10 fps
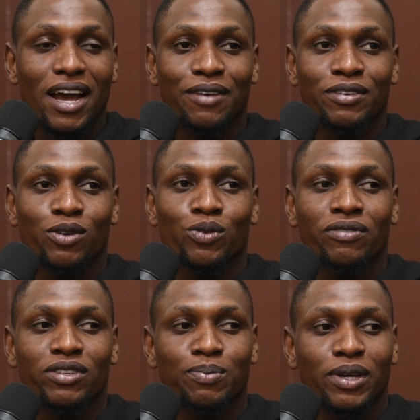I think we
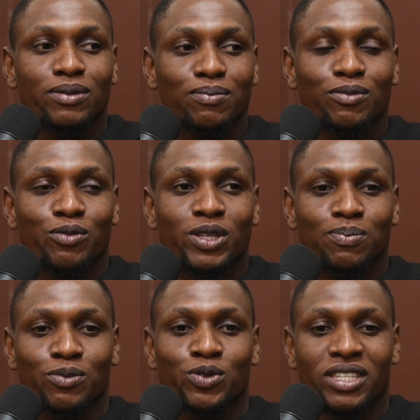even spend
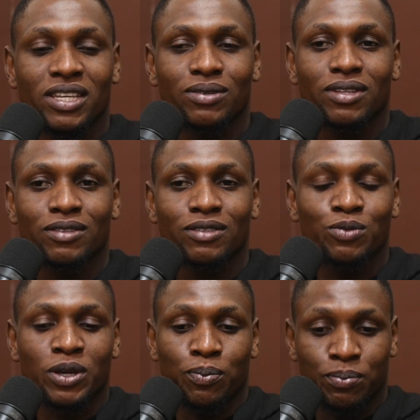we sell
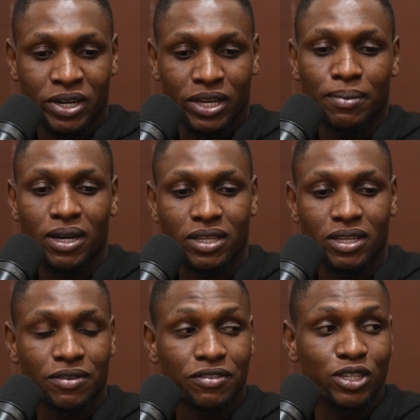bringing back
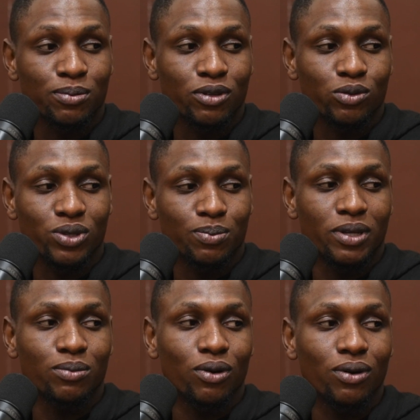the finished product. We
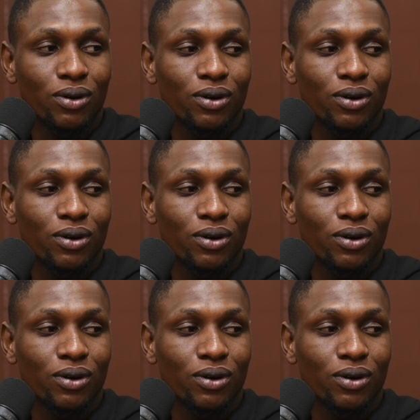spend more.